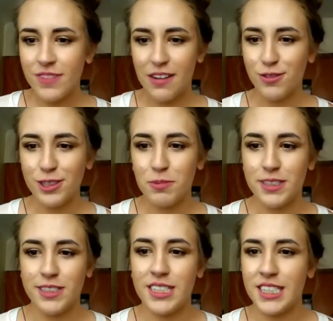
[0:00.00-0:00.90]
Everyone's
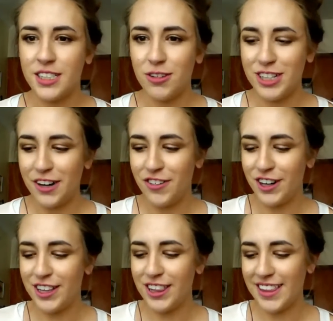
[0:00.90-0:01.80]
business is so
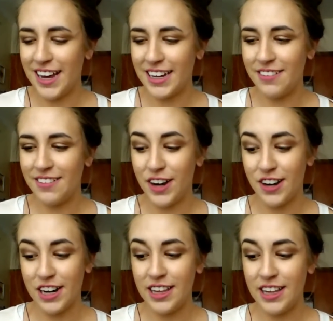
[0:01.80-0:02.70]
different that can
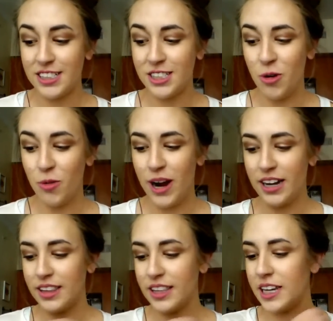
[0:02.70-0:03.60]
vary like so
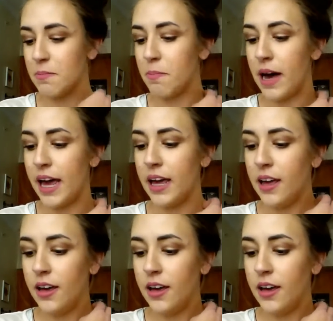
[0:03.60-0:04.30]
wildly, but I